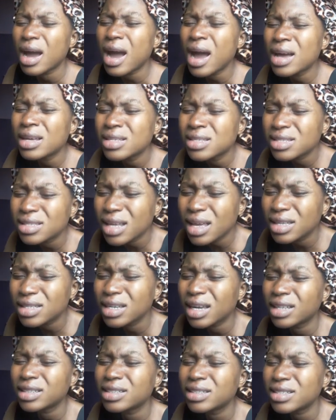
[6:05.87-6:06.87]
Answer
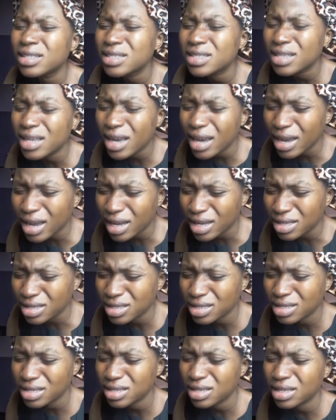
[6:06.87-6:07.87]
their
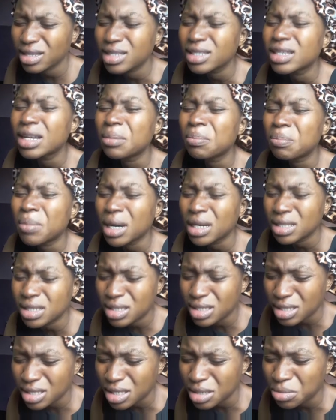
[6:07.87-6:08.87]
desires in the
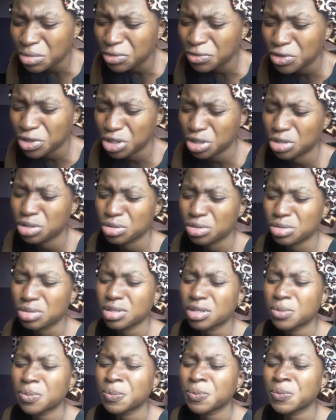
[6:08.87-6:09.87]
mighty name of
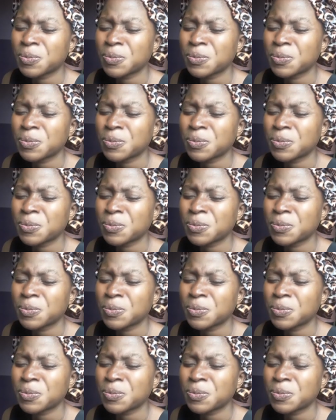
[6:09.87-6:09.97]
Jesus.